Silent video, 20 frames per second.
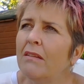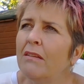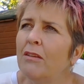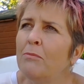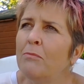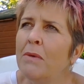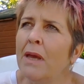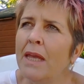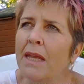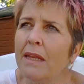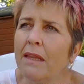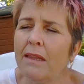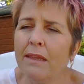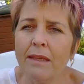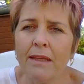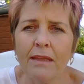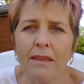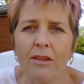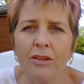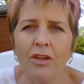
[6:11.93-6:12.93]
the main
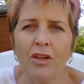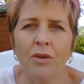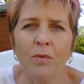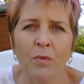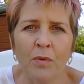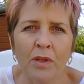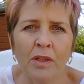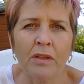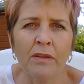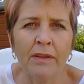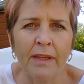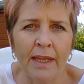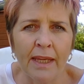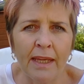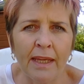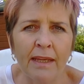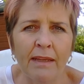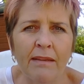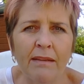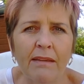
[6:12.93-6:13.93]
thing that you will
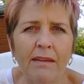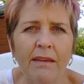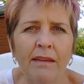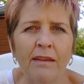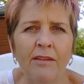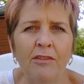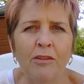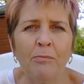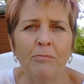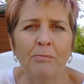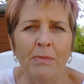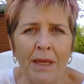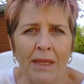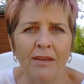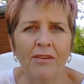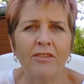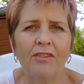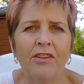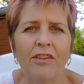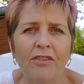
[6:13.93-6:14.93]
need is a
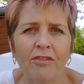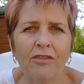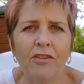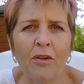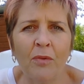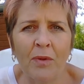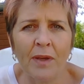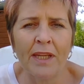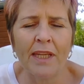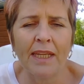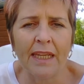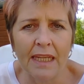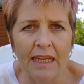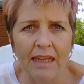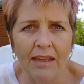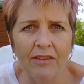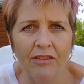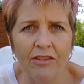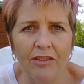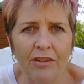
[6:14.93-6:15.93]
basic sewing
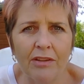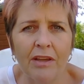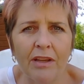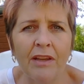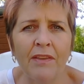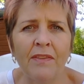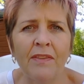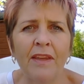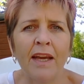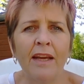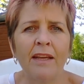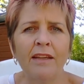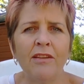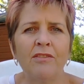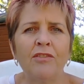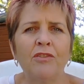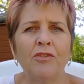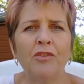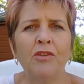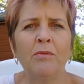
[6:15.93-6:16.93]
kit, and that
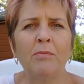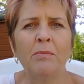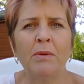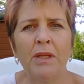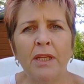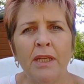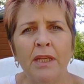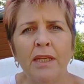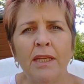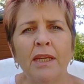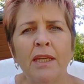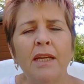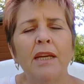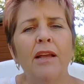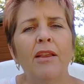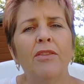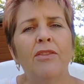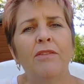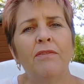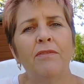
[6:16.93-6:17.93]
is going to be
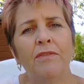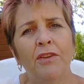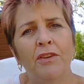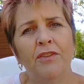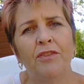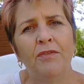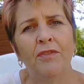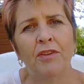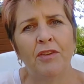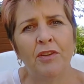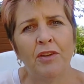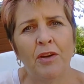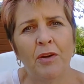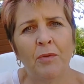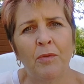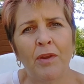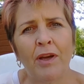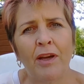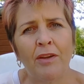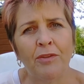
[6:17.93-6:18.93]
the first
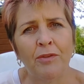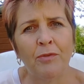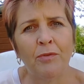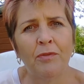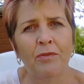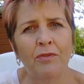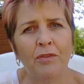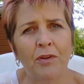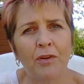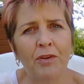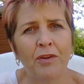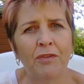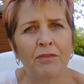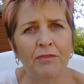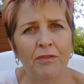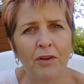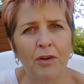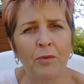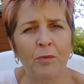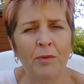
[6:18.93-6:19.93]
video that I do for you
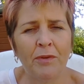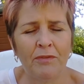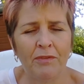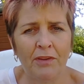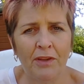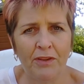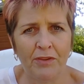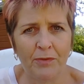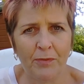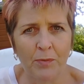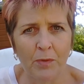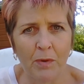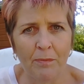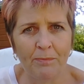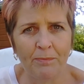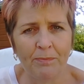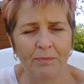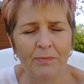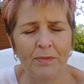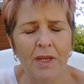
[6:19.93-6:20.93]
following this
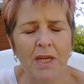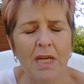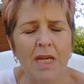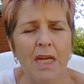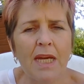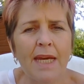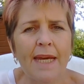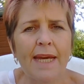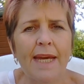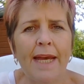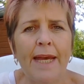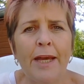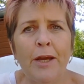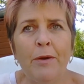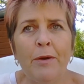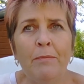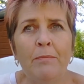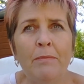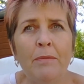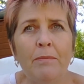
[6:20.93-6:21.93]
one.
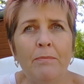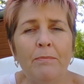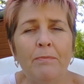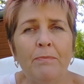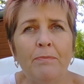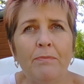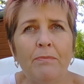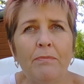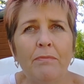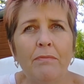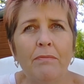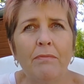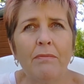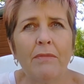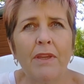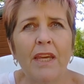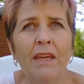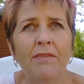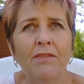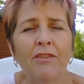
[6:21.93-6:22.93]

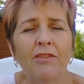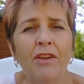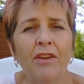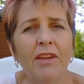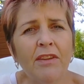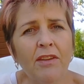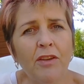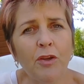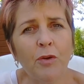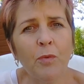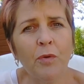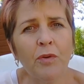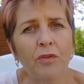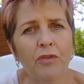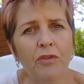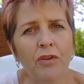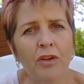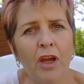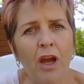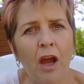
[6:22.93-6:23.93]
If there's anything you
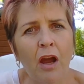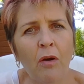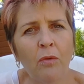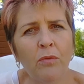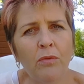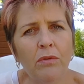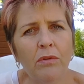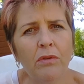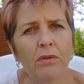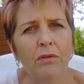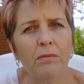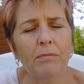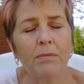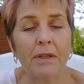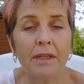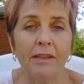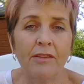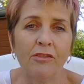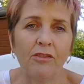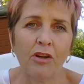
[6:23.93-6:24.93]
want to know,
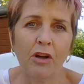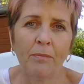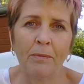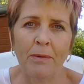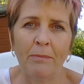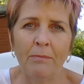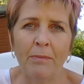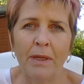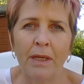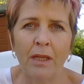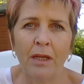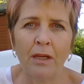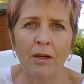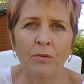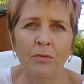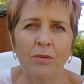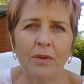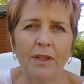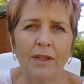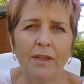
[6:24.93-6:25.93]
please comment below.